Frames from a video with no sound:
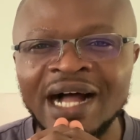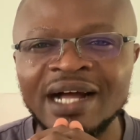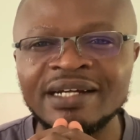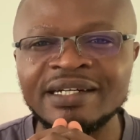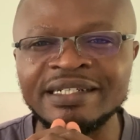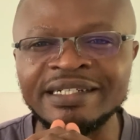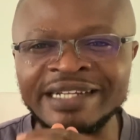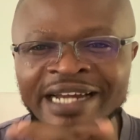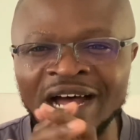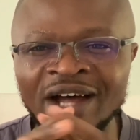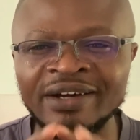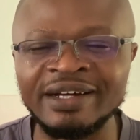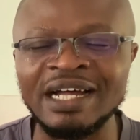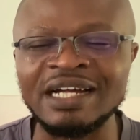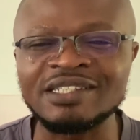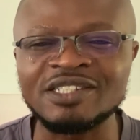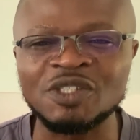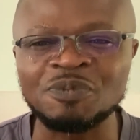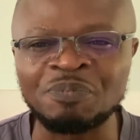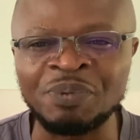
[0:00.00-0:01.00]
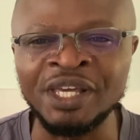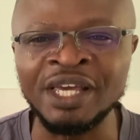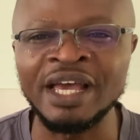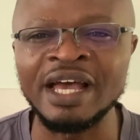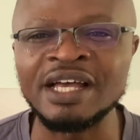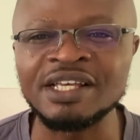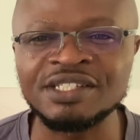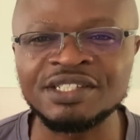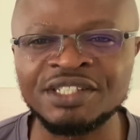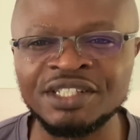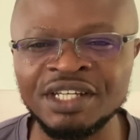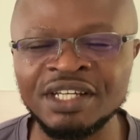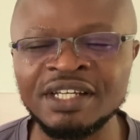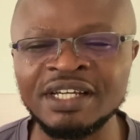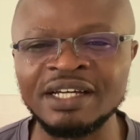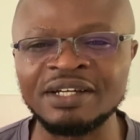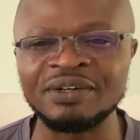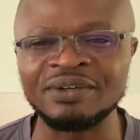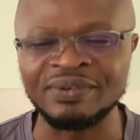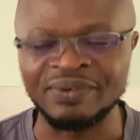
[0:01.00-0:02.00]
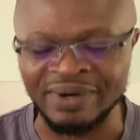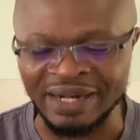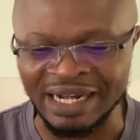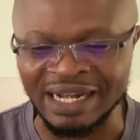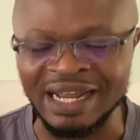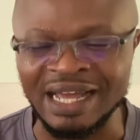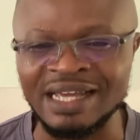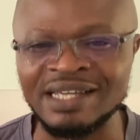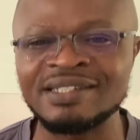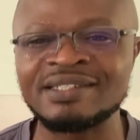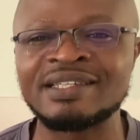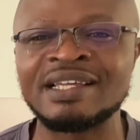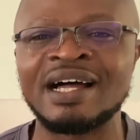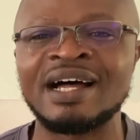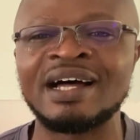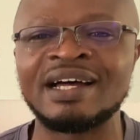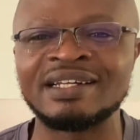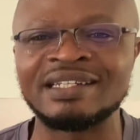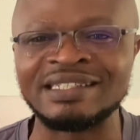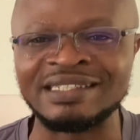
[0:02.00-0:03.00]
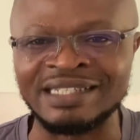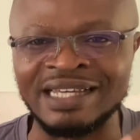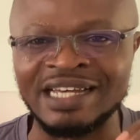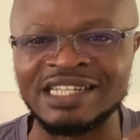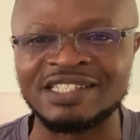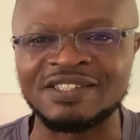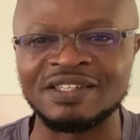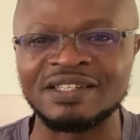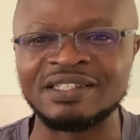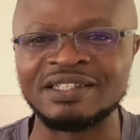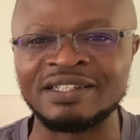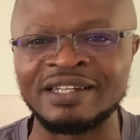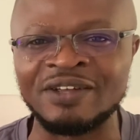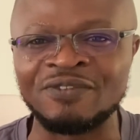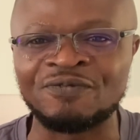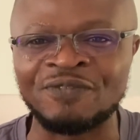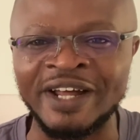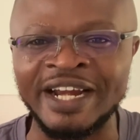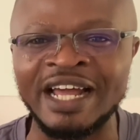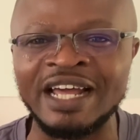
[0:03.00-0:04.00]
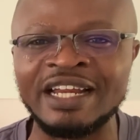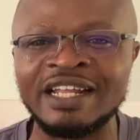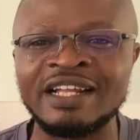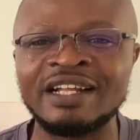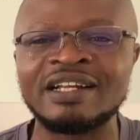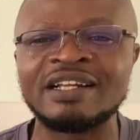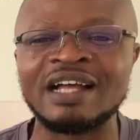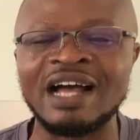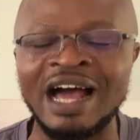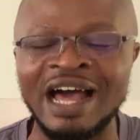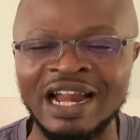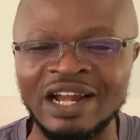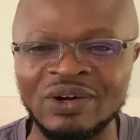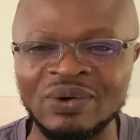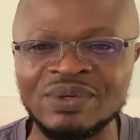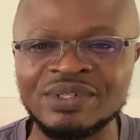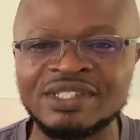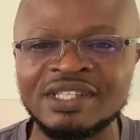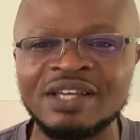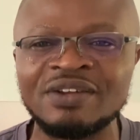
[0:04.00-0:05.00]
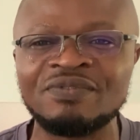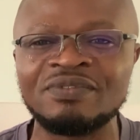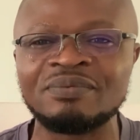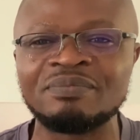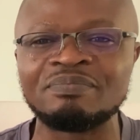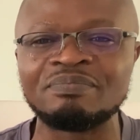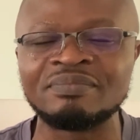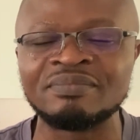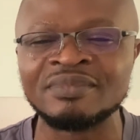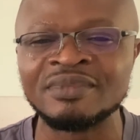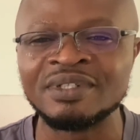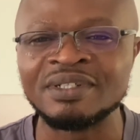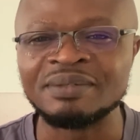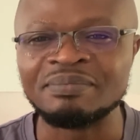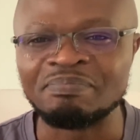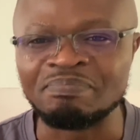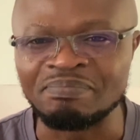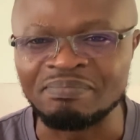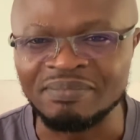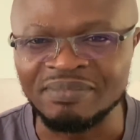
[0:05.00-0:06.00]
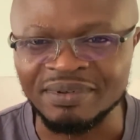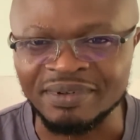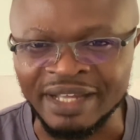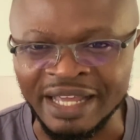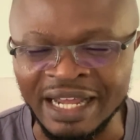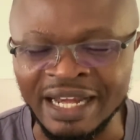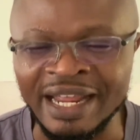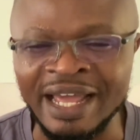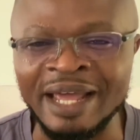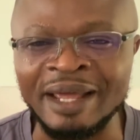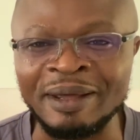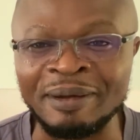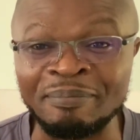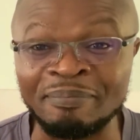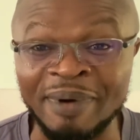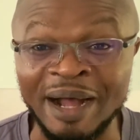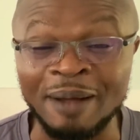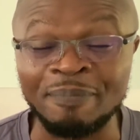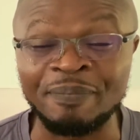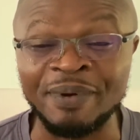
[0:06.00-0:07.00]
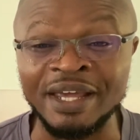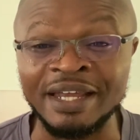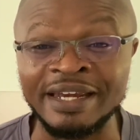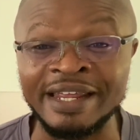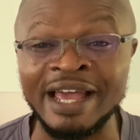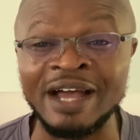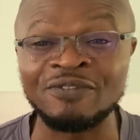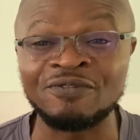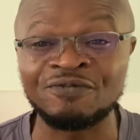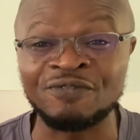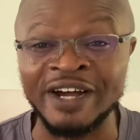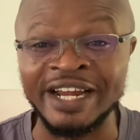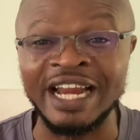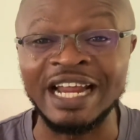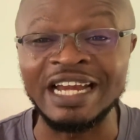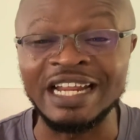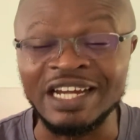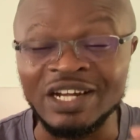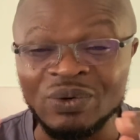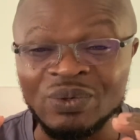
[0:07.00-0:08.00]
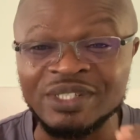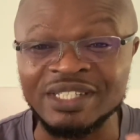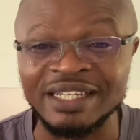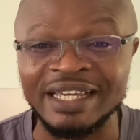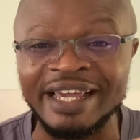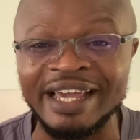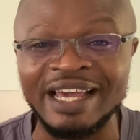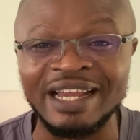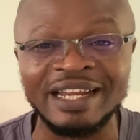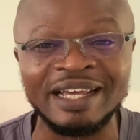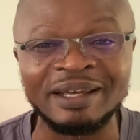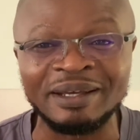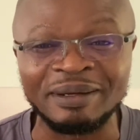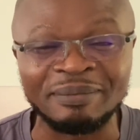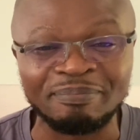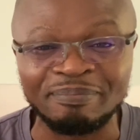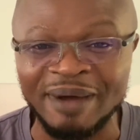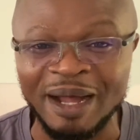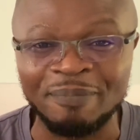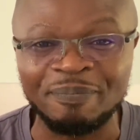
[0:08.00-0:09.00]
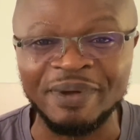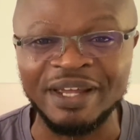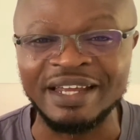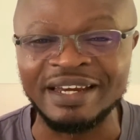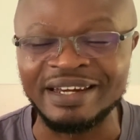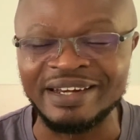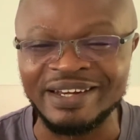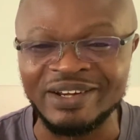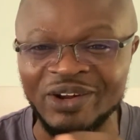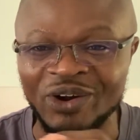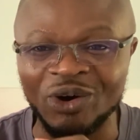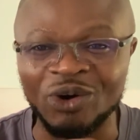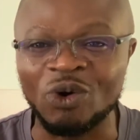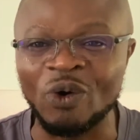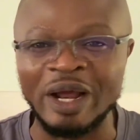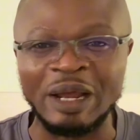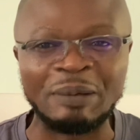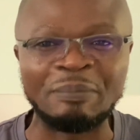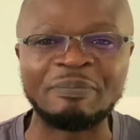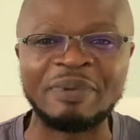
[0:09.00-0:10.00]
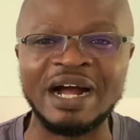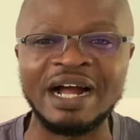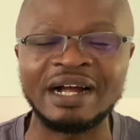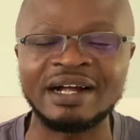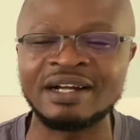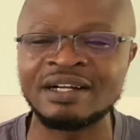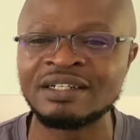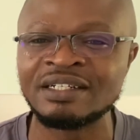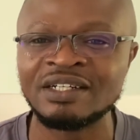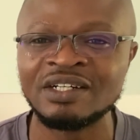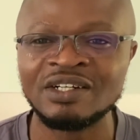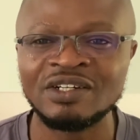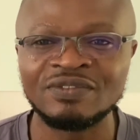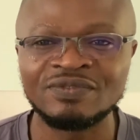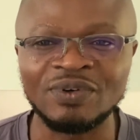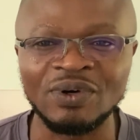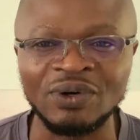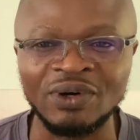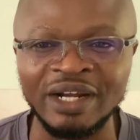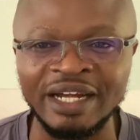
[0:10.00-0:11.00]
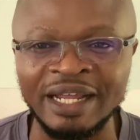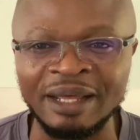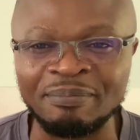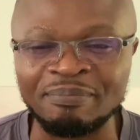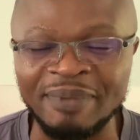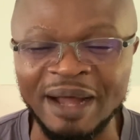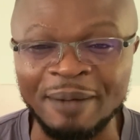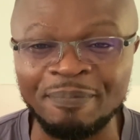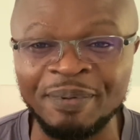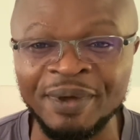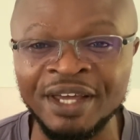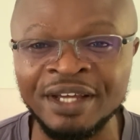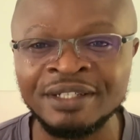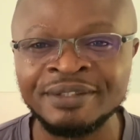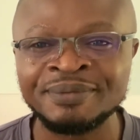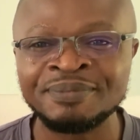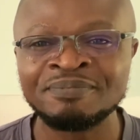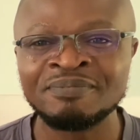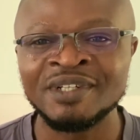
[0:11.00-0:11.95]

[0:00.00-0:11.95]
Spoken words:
Now that PSG realized that, yes, they finally are losing Kylian Mbappe. They are finally losing Kylian Mbappe. No going back for Kylian Mbappe.